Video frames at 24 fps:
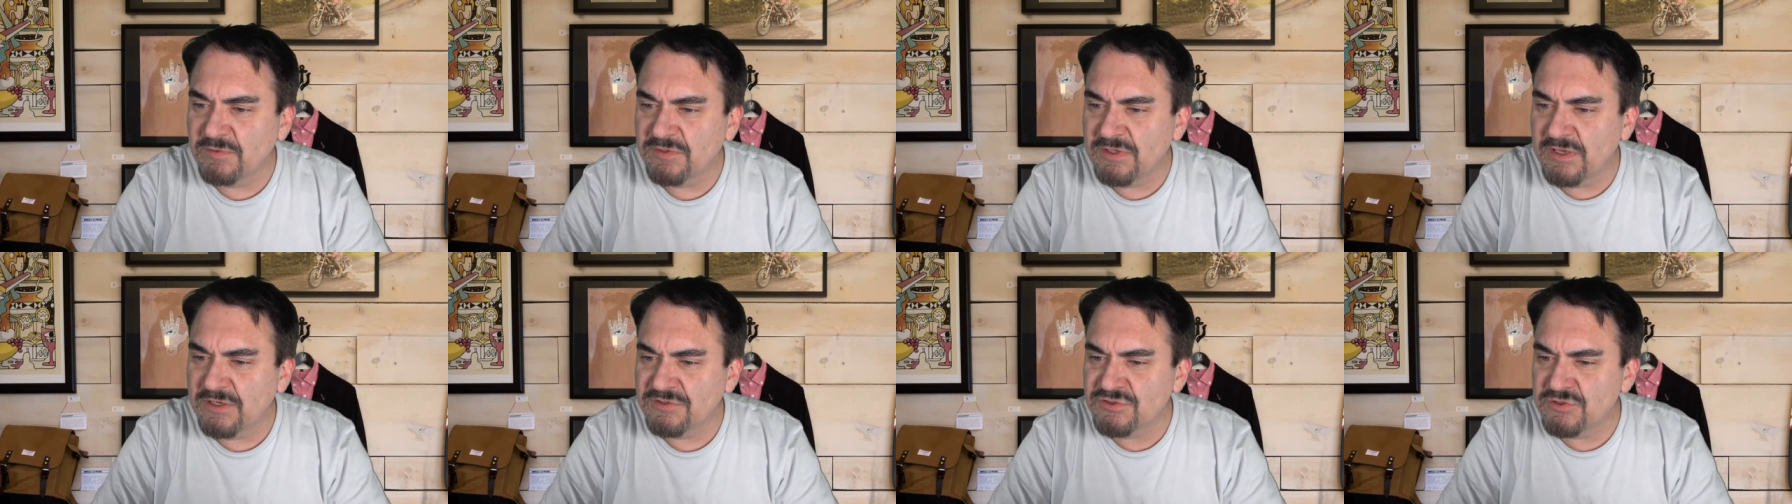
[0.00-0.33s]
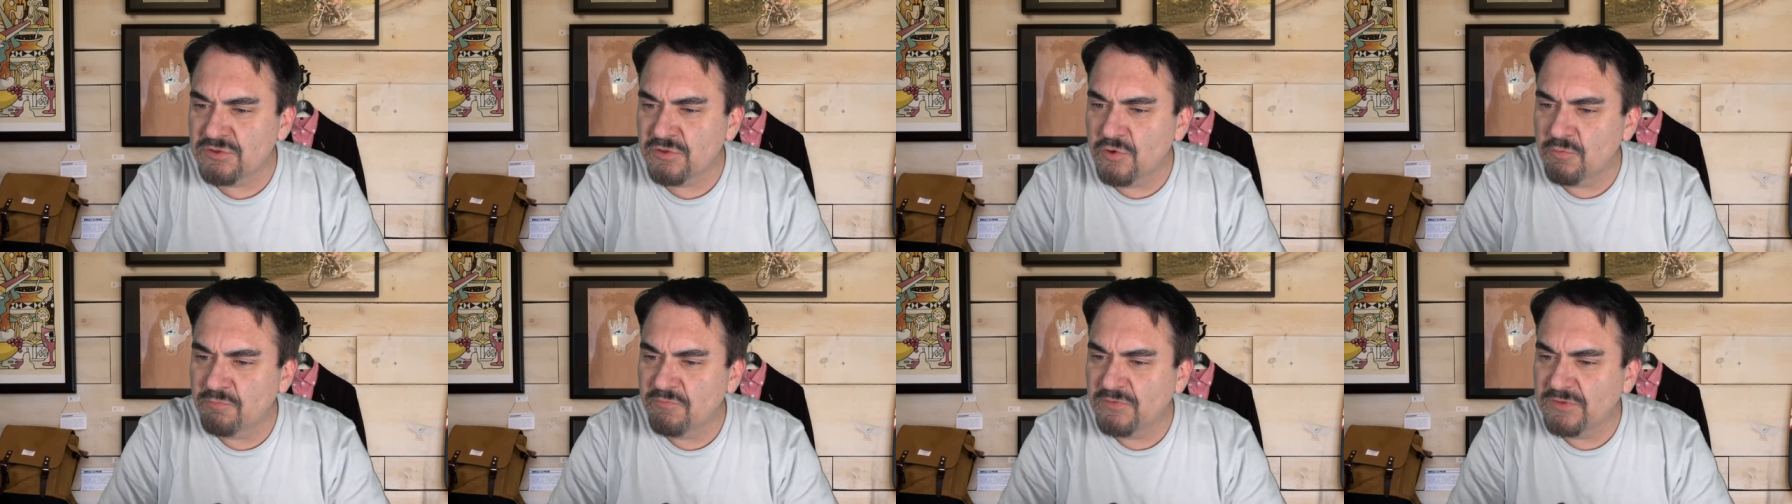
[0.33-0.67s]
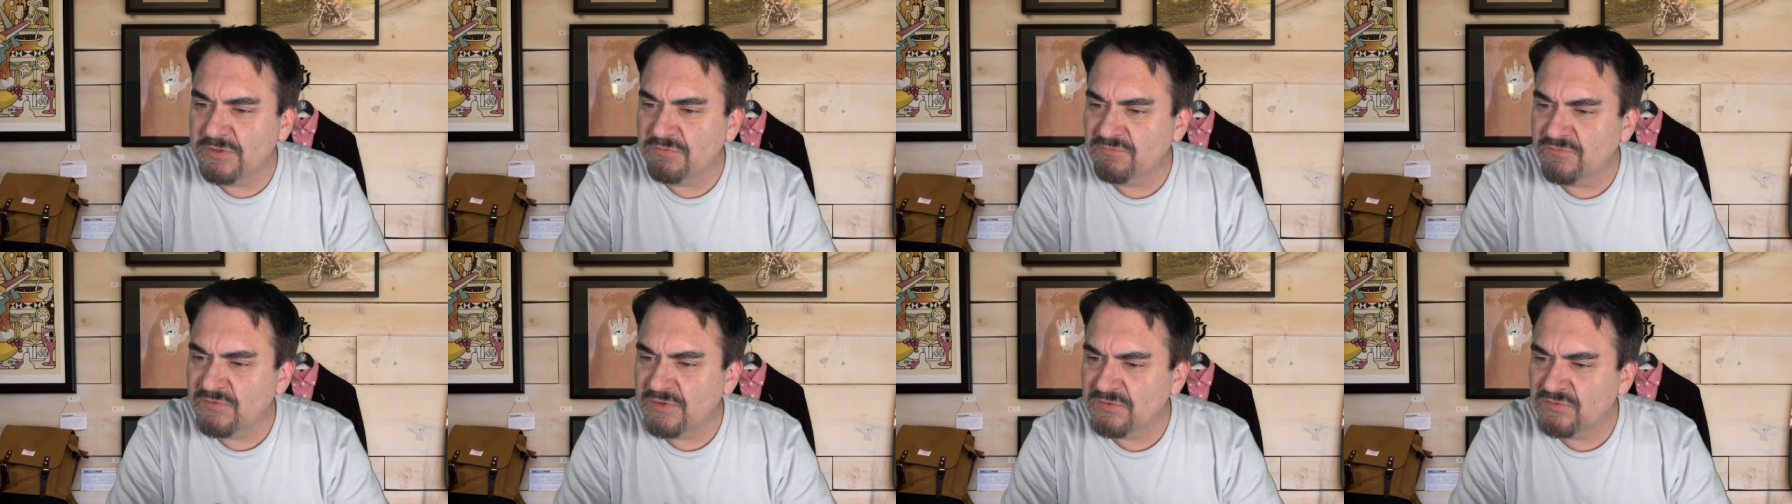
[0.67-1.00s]
but that should
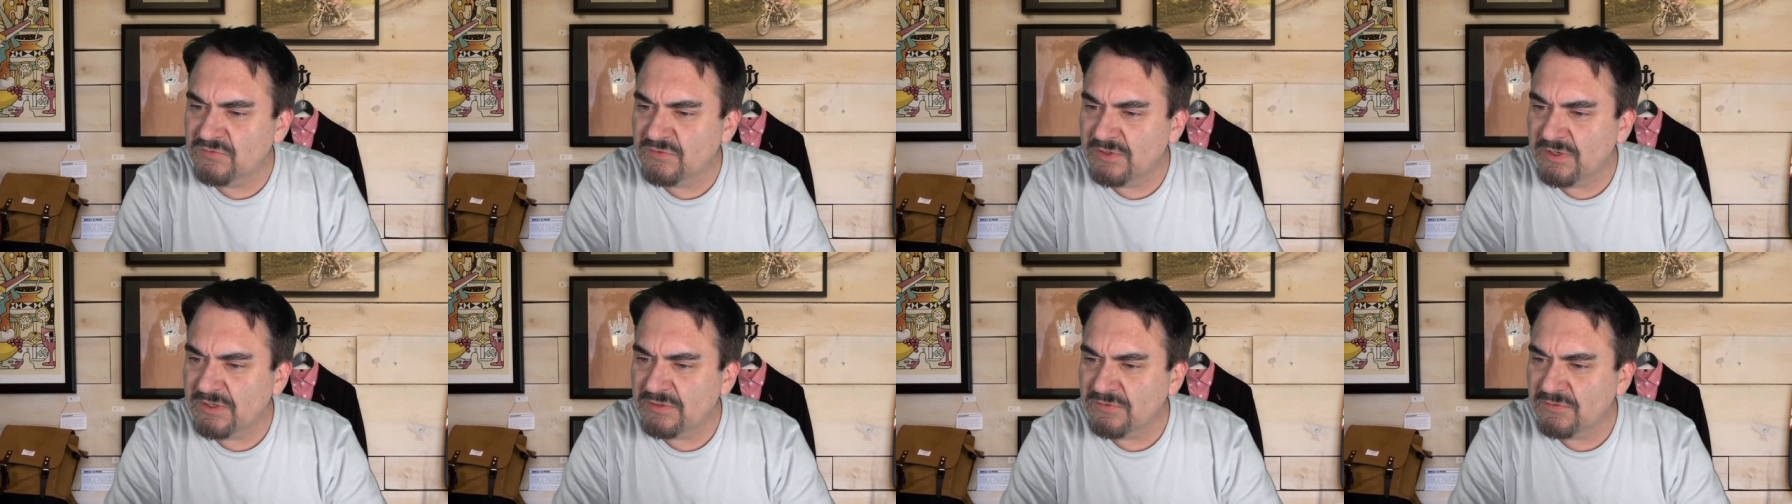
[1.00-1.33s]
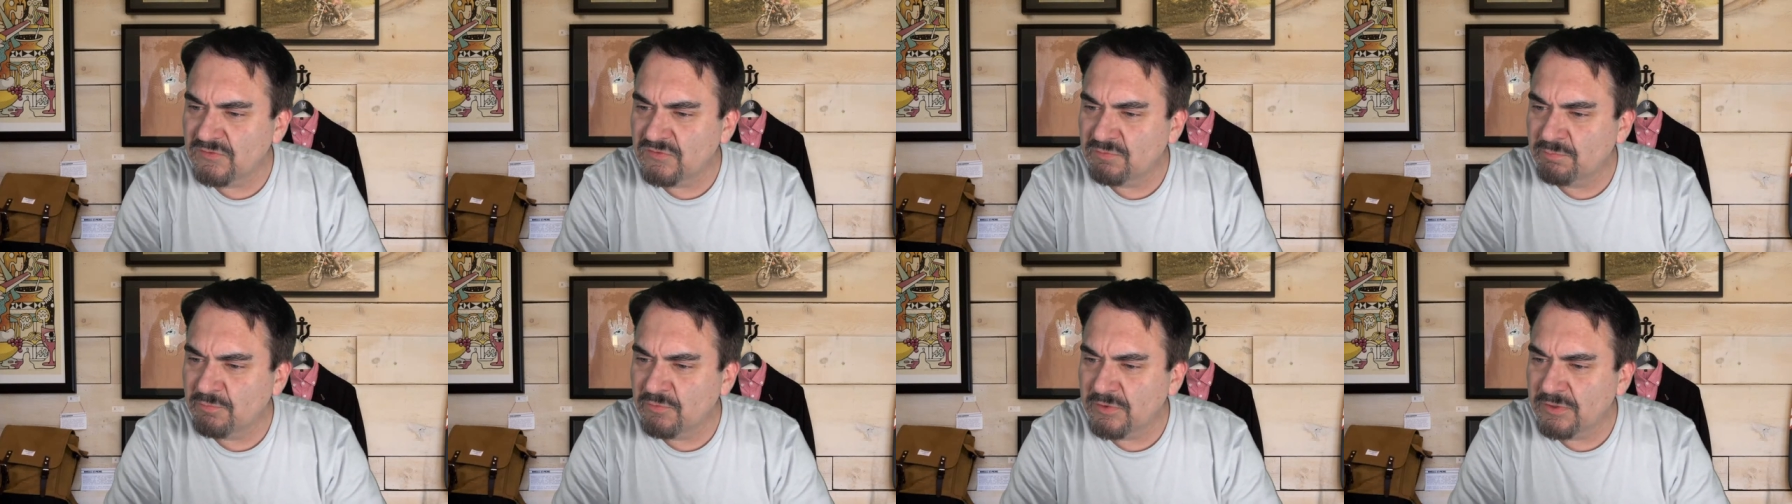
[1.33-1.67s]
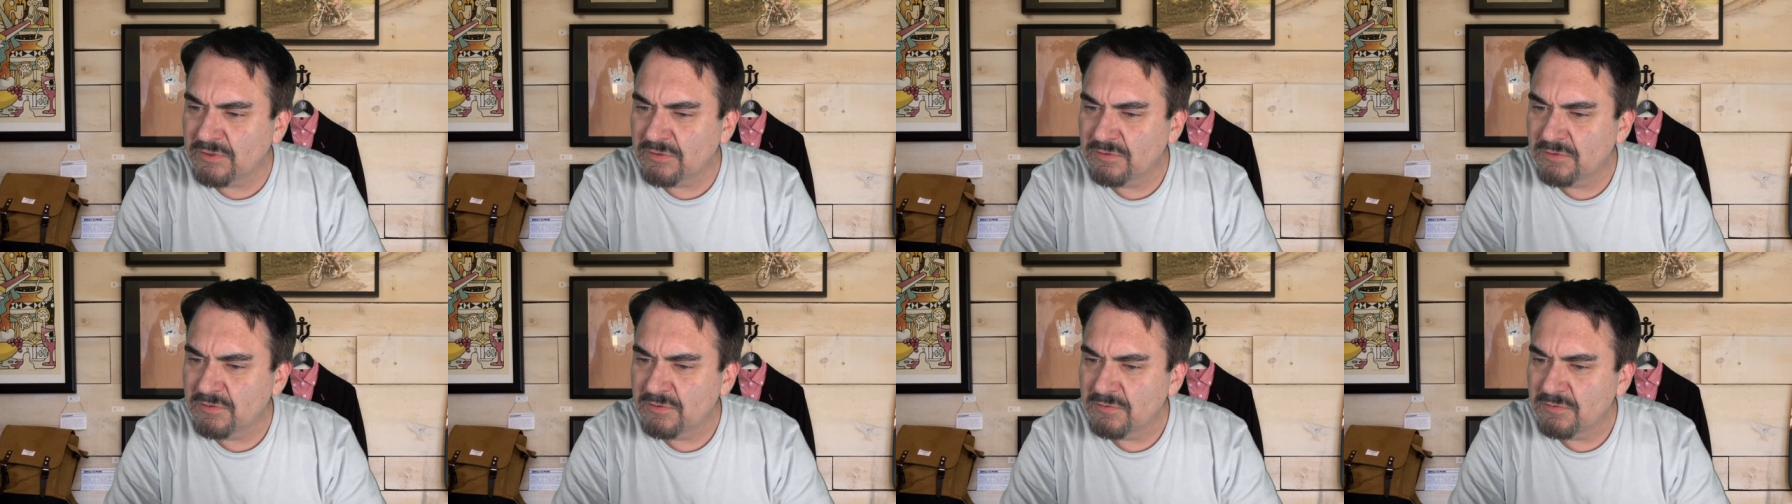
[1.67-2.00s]
hopefully fix it at this
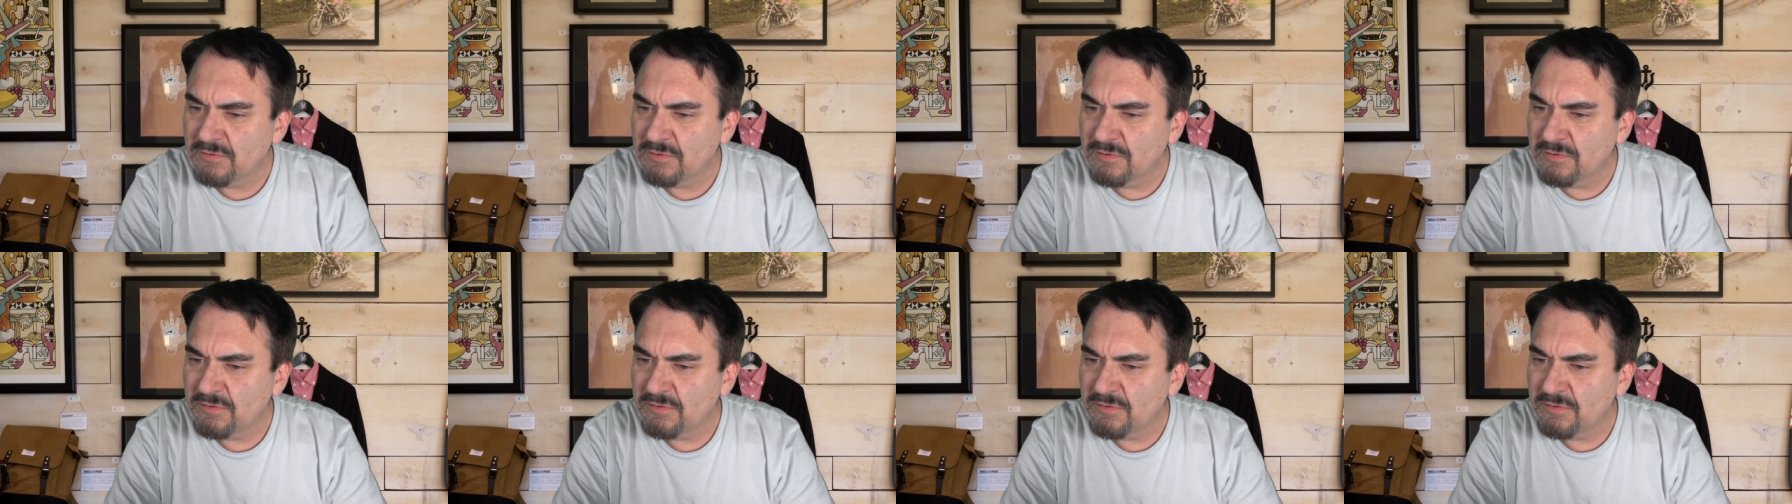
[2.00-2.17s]
point.